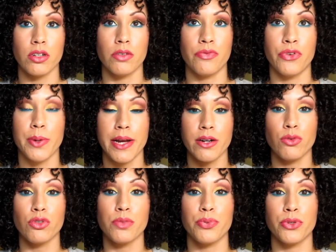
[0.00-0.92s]
free
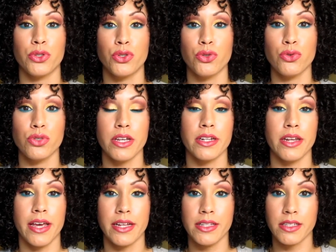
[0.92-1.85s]
radicals produce an
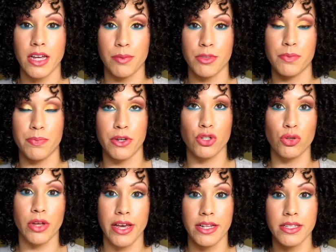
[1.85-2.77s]
enzyme, a
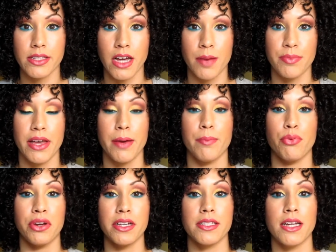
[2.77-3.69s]
special enzyme that
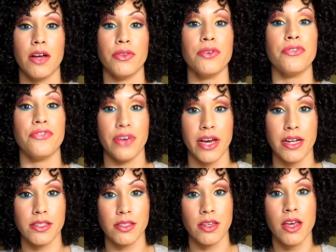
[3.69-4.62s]
breaks down the
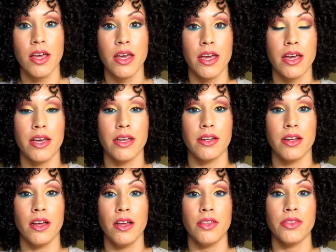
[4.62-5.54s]
fats
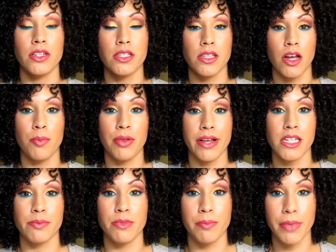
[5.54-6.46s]
in the cell
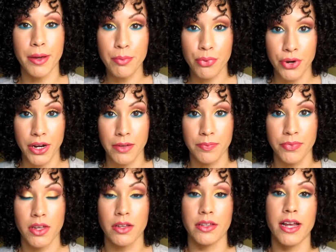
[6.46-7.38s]
plasma membrane.
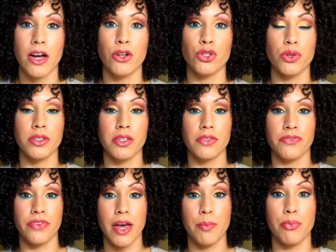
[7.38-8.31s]
Now, during this
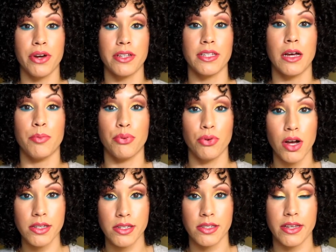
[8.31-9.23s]
fat breakdown
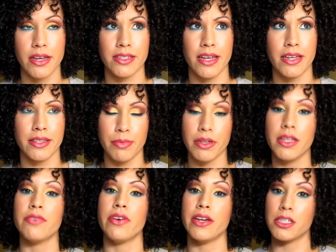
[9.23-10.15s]
process, I
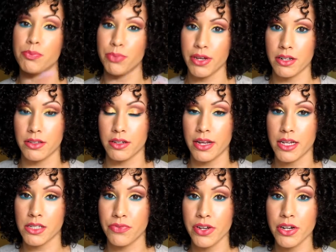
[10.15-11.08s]
believe I explained in the
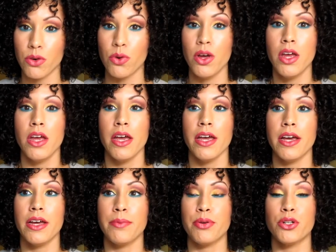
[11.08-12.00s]
last video,
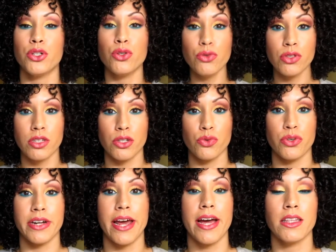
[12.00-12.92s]
it produces or
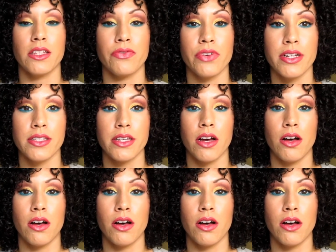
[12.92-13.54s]
activates